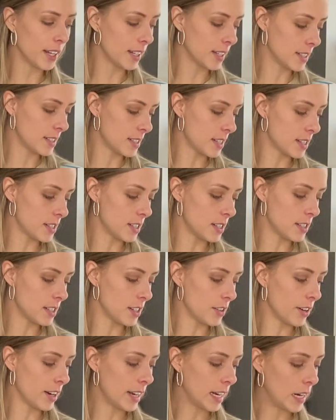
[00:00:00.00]
consistency
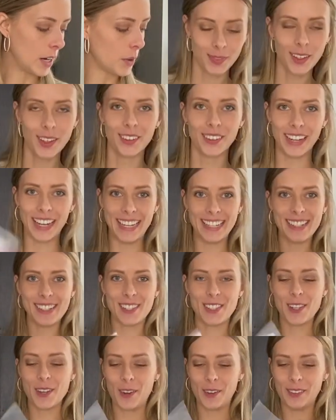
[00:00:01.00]
right now. Okay,
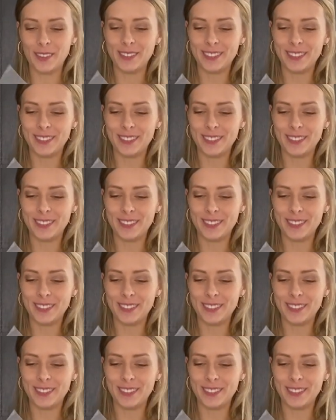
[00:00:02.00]
so